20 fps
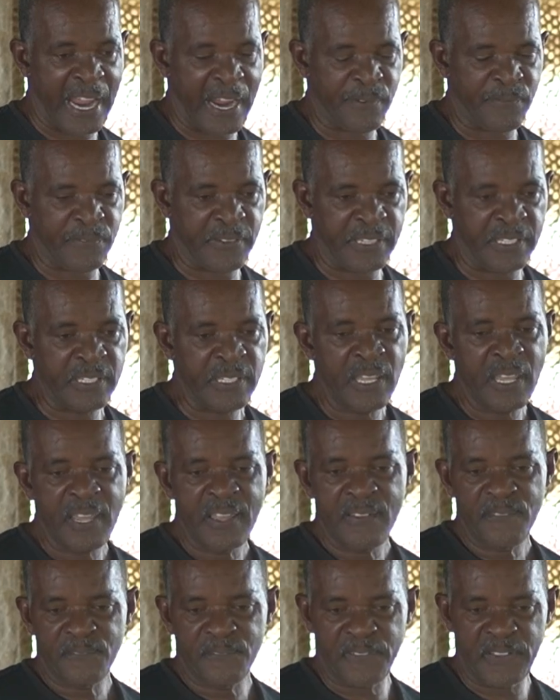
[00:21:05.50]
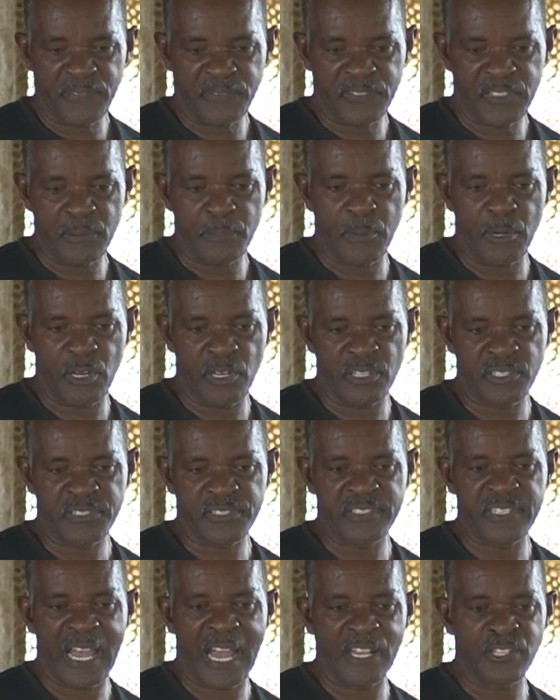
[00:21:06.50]
every 50
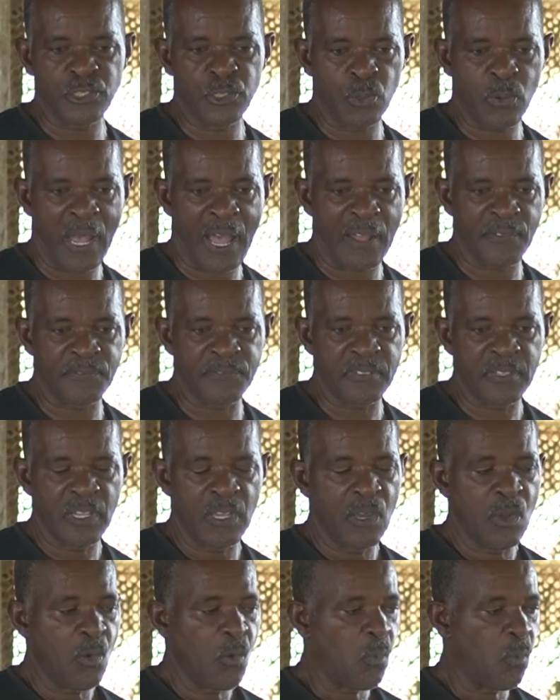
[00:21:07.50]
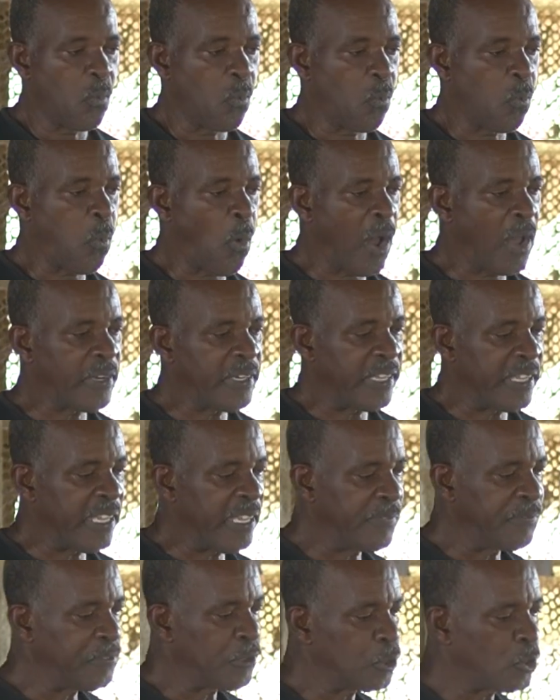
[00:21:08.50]
birds that you have. One,
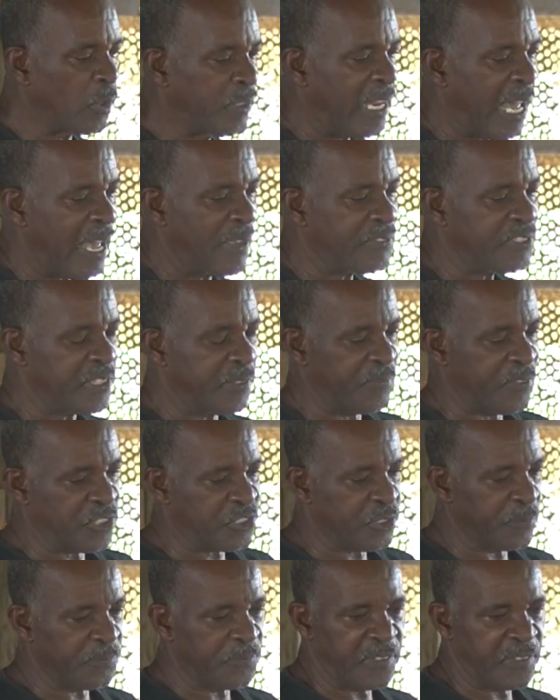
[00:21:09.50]
if you don't have sufficient